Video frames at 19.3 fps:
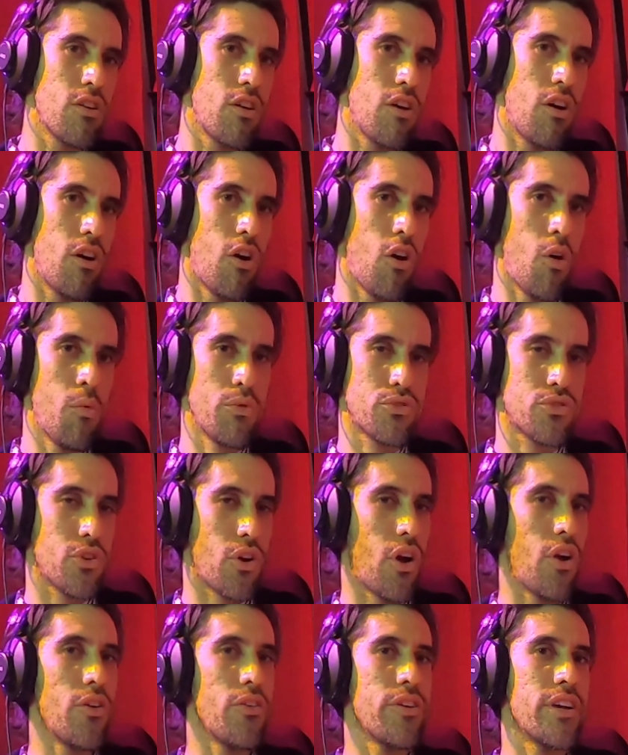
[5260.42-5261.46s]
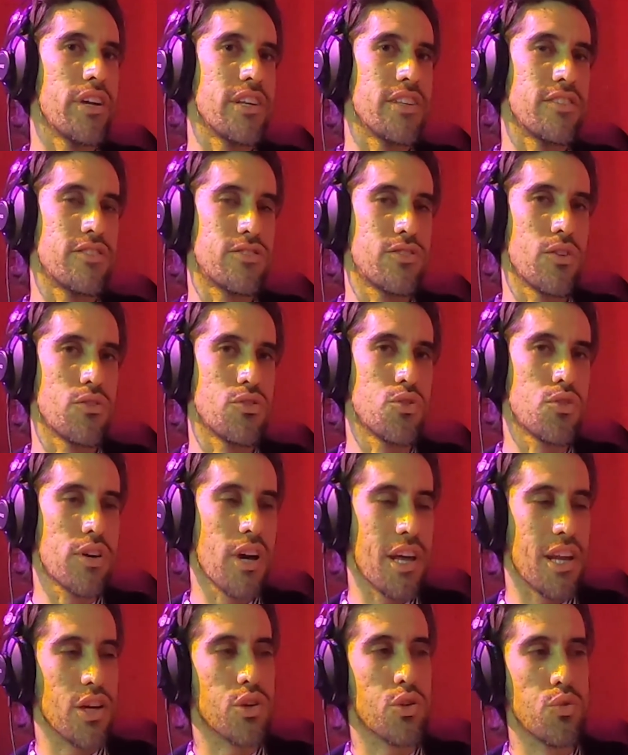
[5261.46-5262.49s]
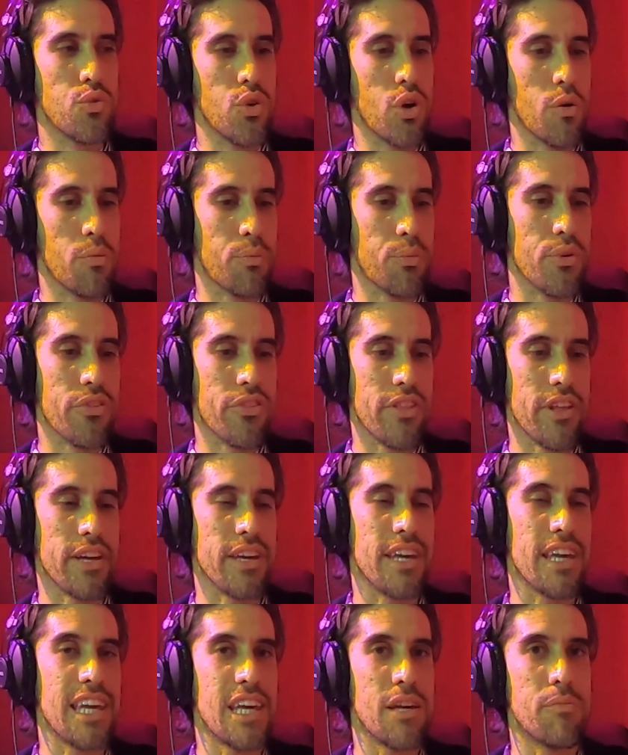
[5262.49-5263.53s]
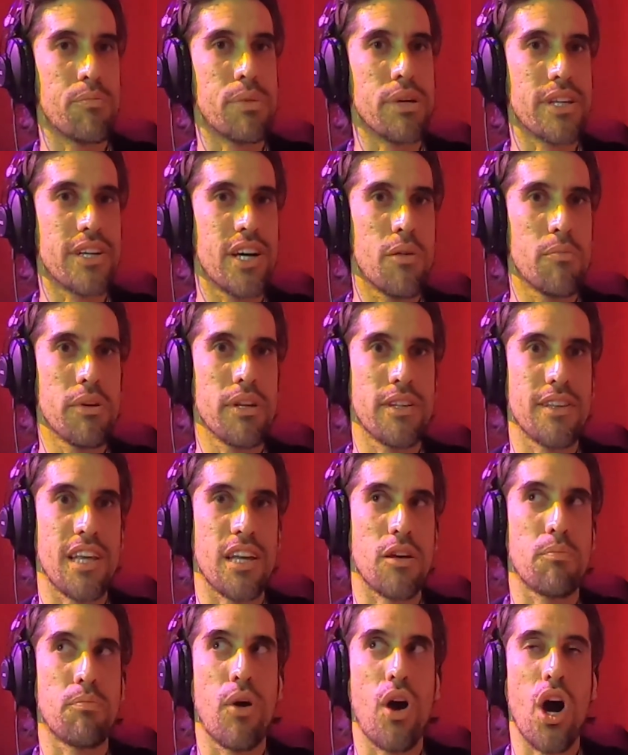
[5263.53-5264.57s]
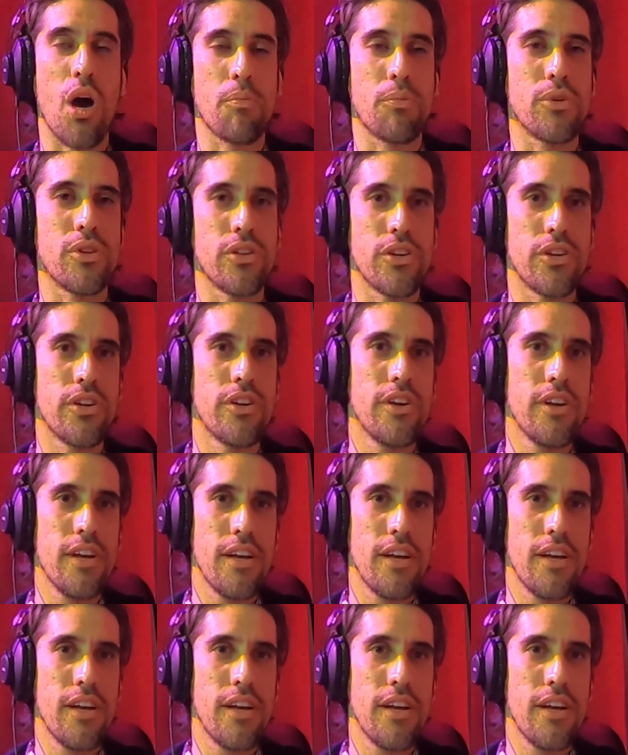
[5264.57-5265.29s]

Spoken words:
Like almost our age, so you kind of grew up with like it becoming like popular.